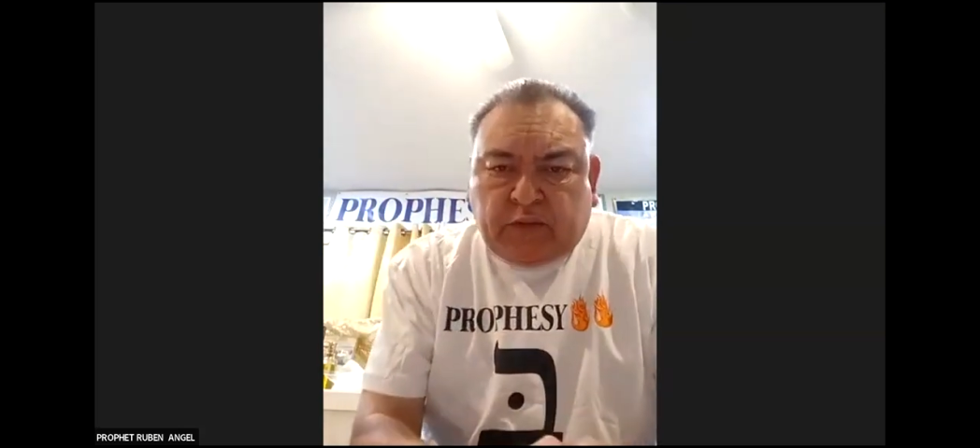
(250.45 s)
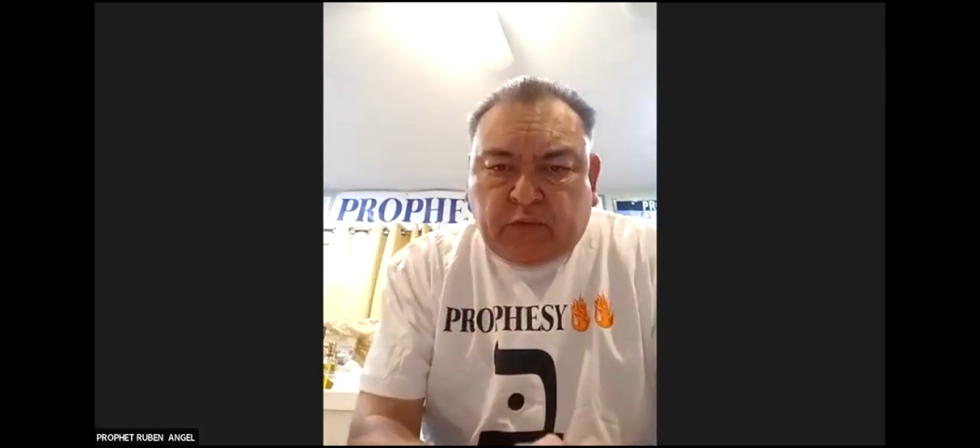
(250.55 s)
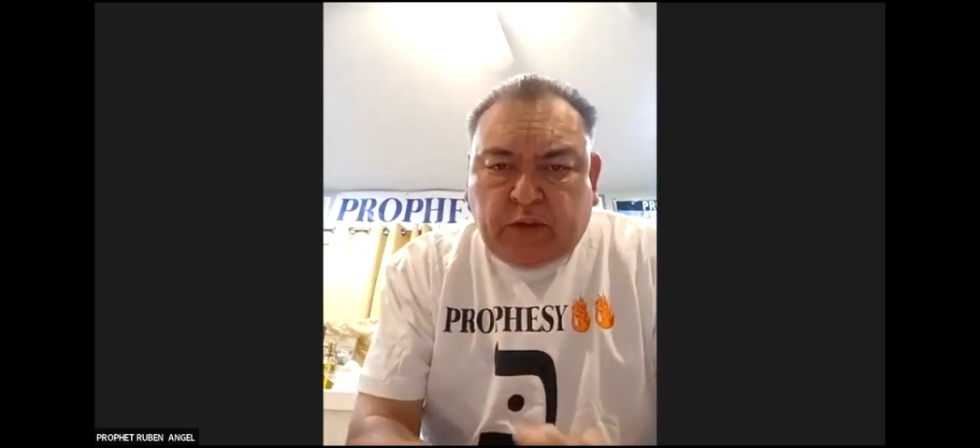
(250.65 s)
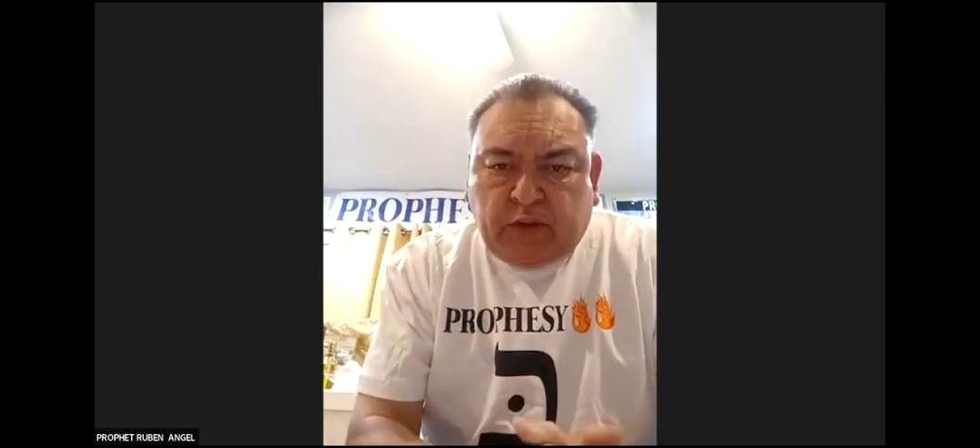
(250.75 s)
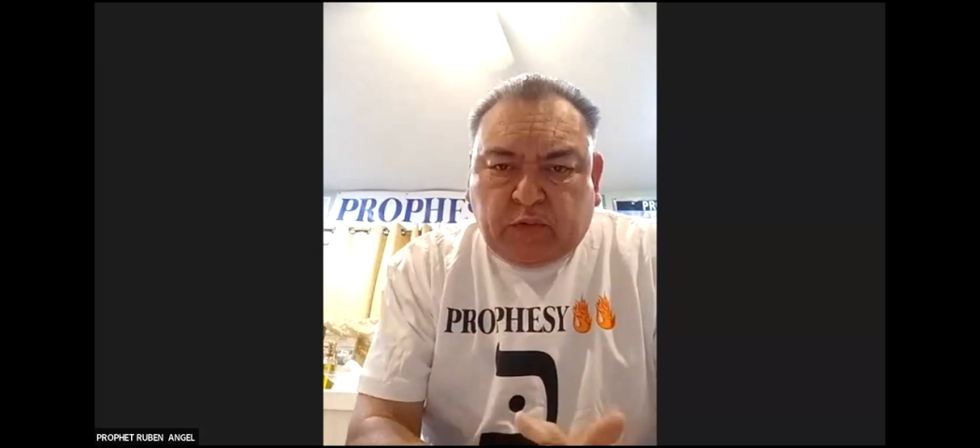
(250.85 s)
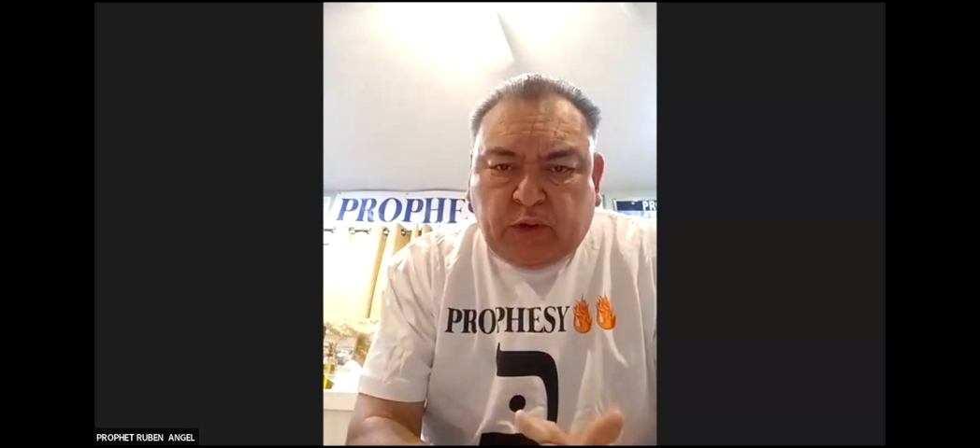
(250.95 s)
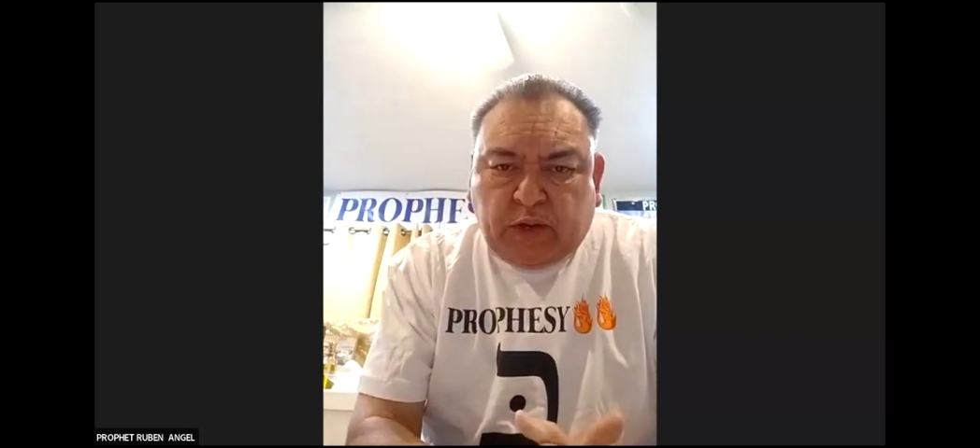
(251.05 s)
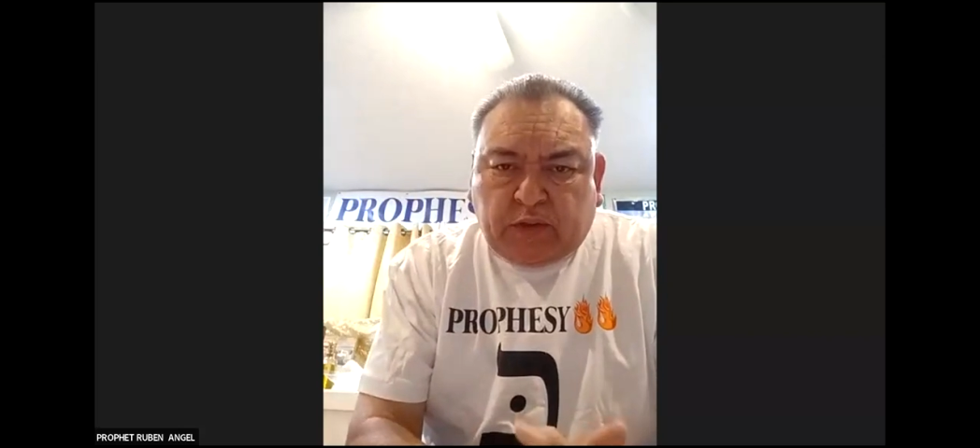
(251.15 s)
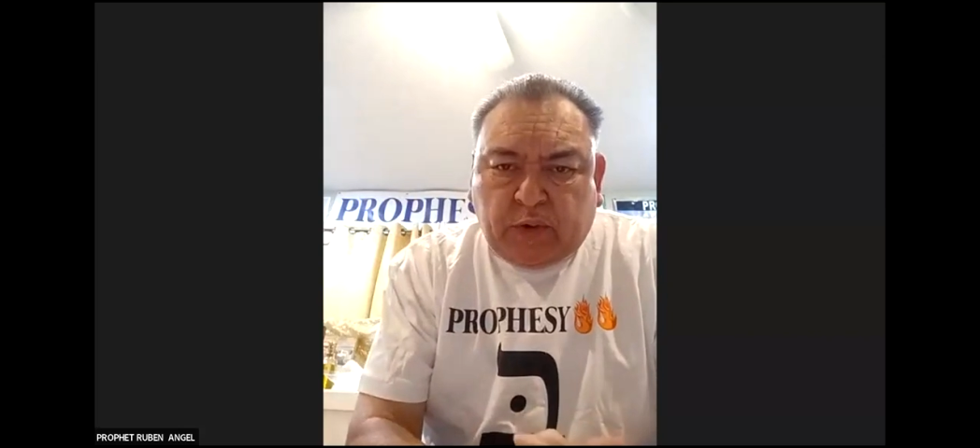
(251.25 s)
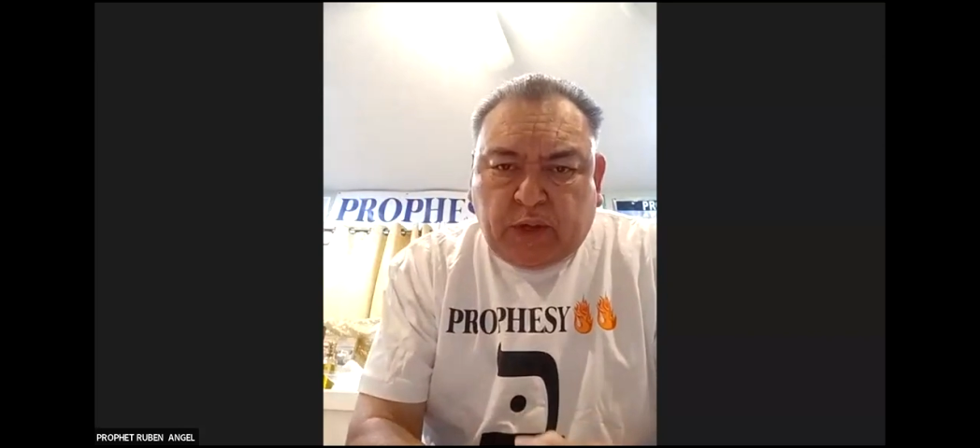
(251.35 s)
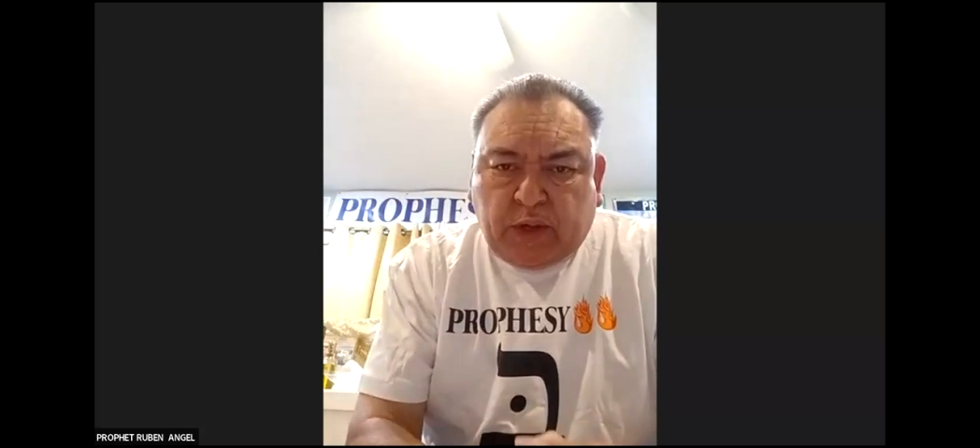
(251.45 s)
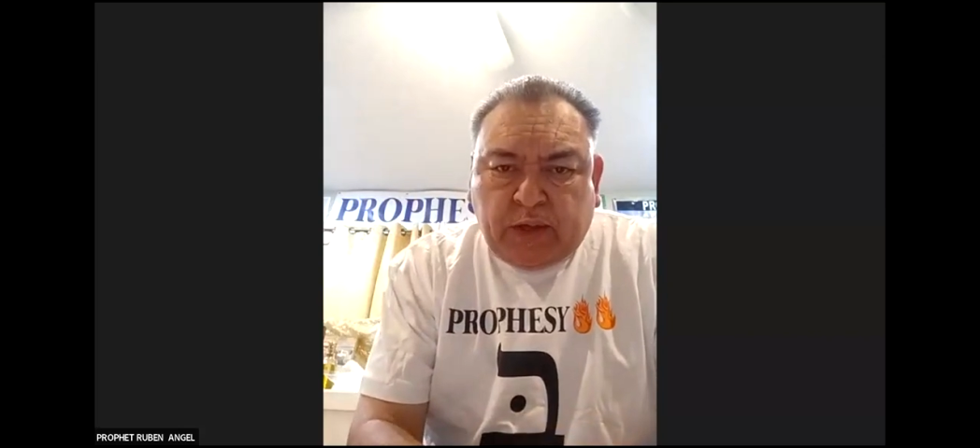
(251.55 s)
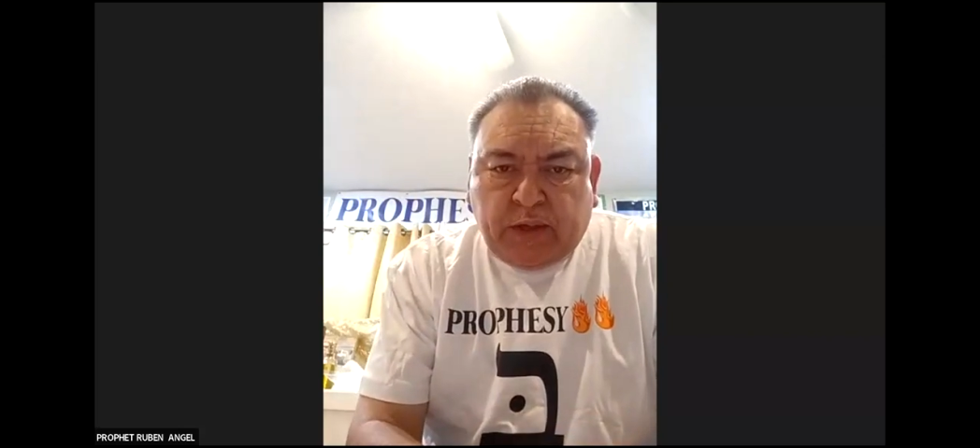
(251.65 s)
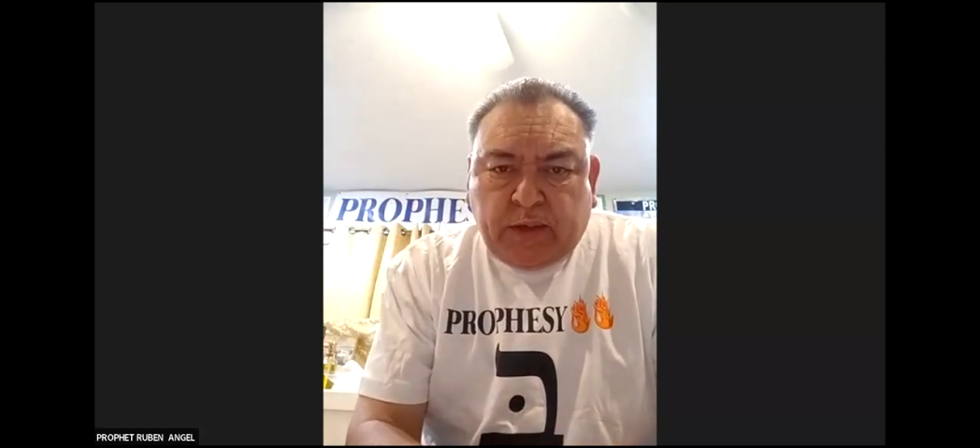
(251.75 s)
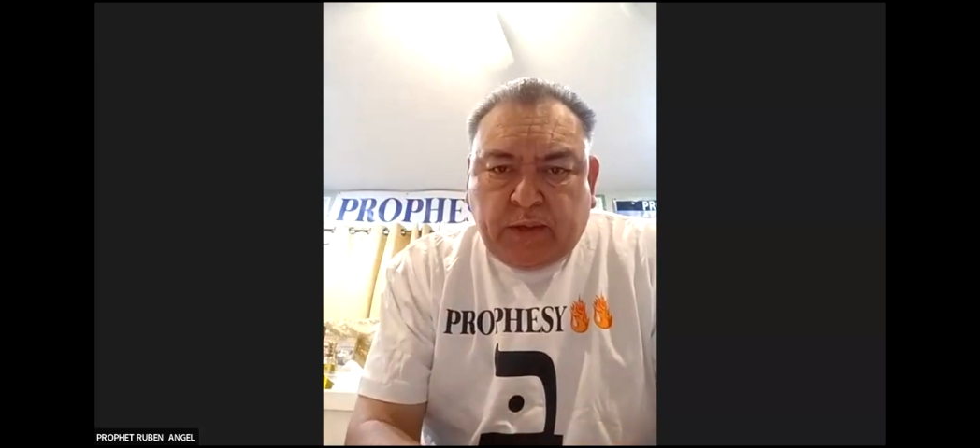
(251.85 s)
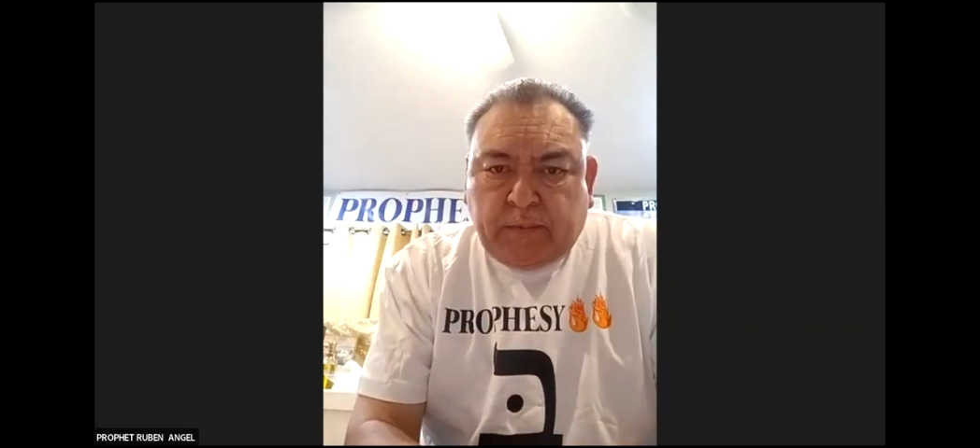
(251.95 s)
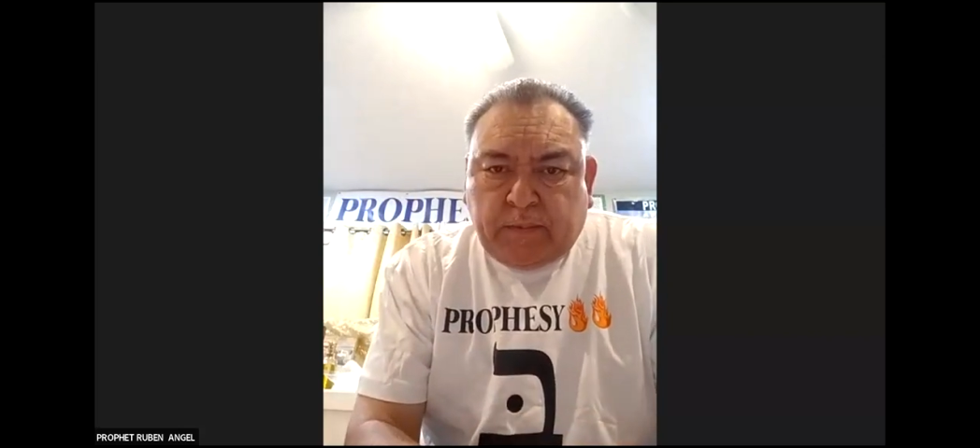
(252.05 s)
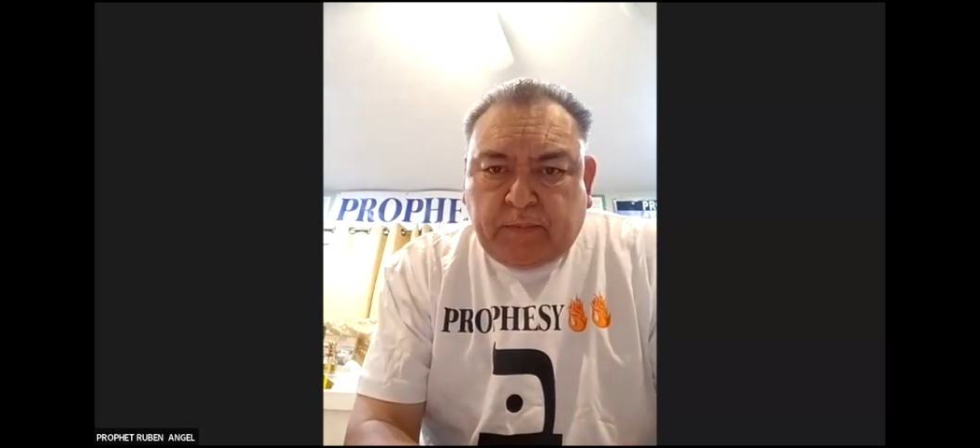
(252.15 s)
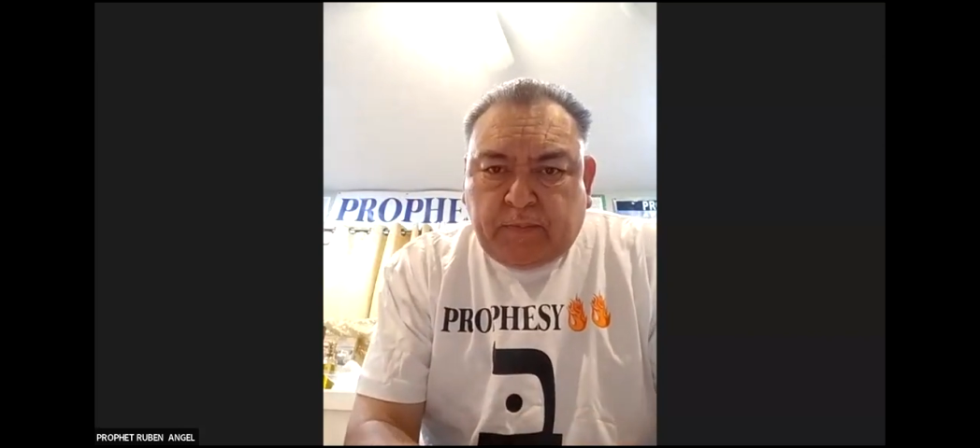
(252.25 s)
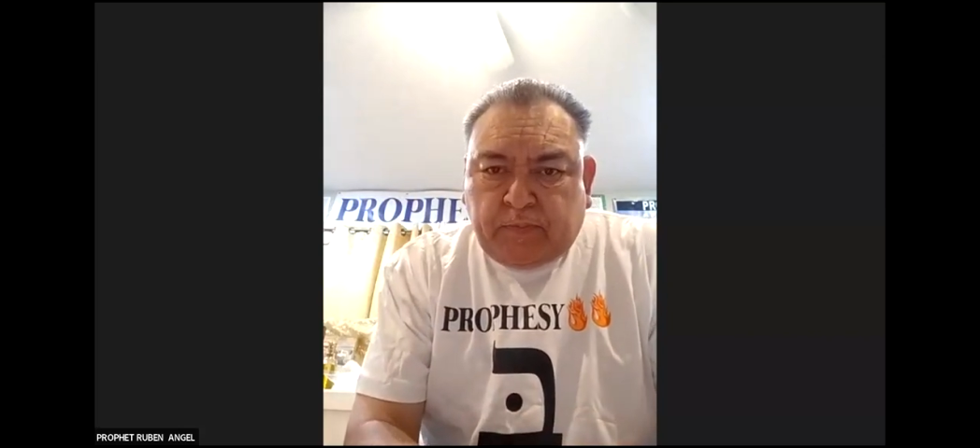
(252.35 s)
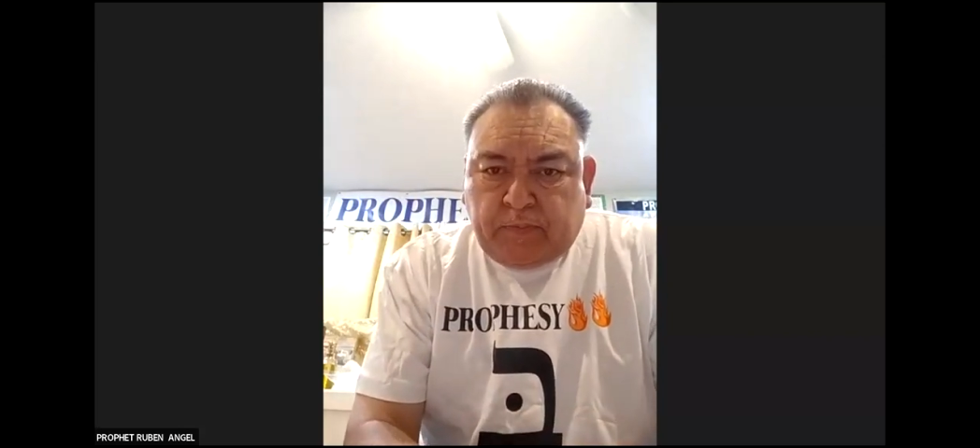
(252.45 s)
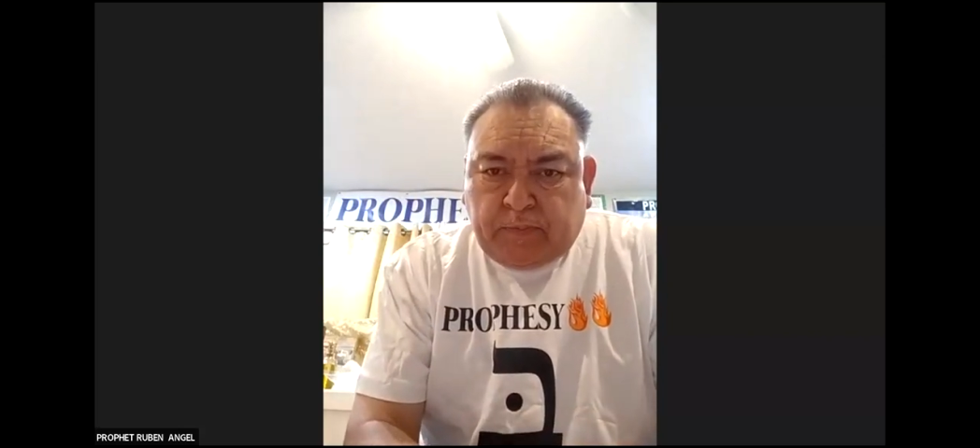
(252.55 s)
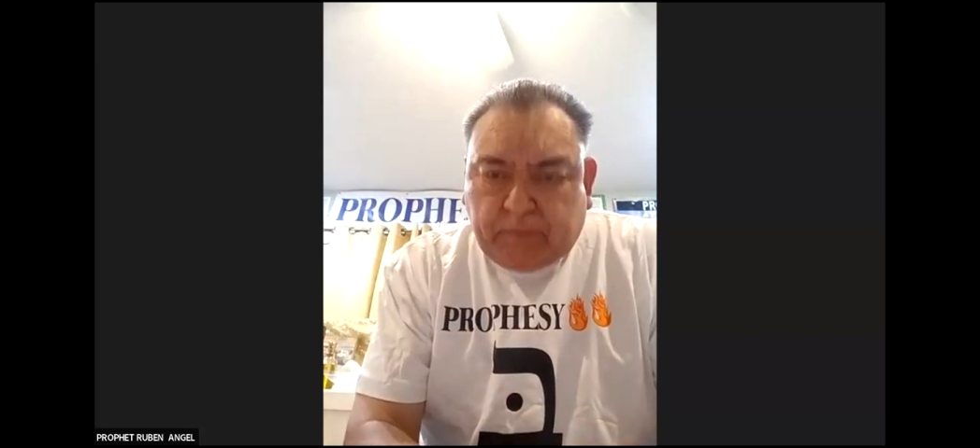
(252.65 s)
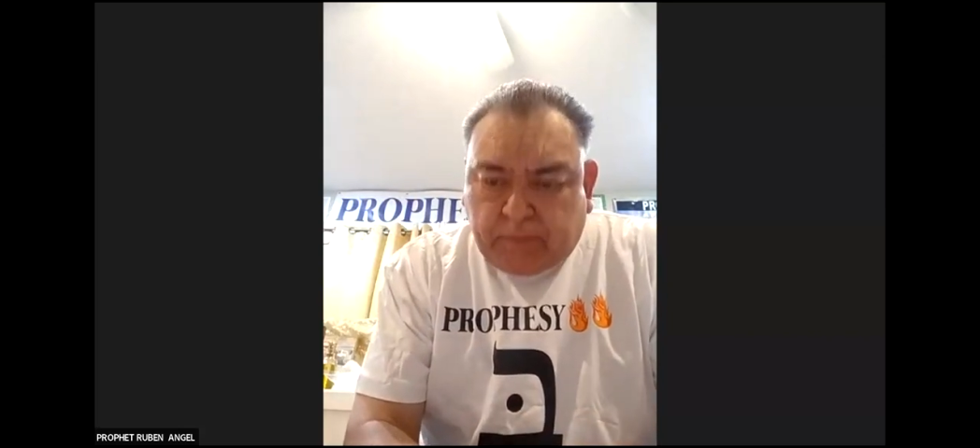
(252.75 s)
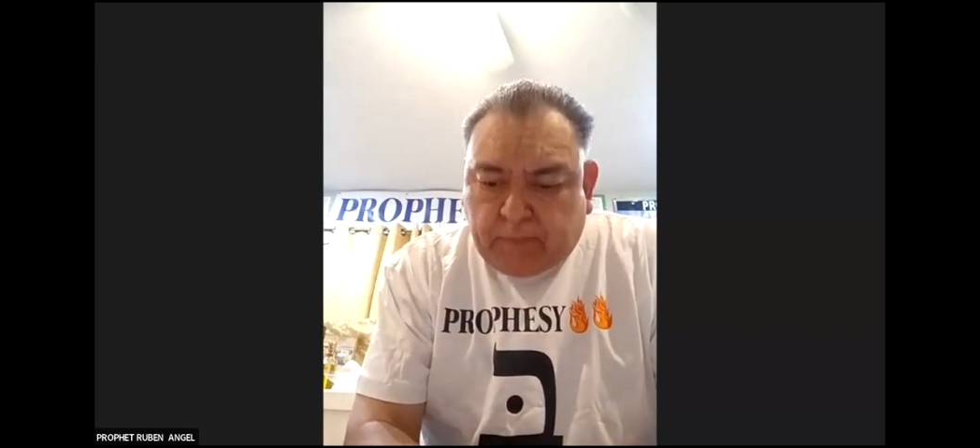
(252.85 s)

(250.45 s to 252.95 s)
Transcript: 2023? Amen. Amen.